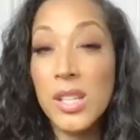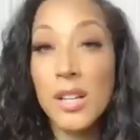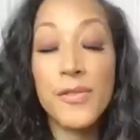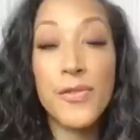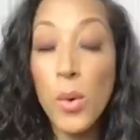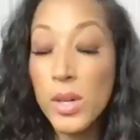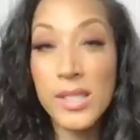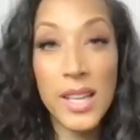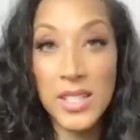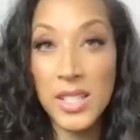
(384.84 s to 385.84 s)
done four
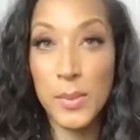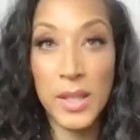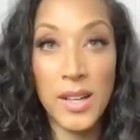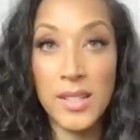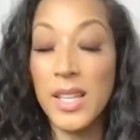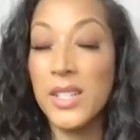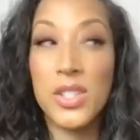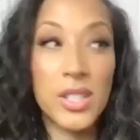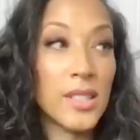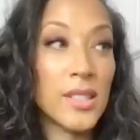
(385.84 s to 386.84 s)
sketches with us, and
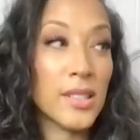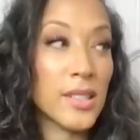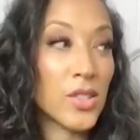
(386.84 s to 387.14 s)
she's yeah.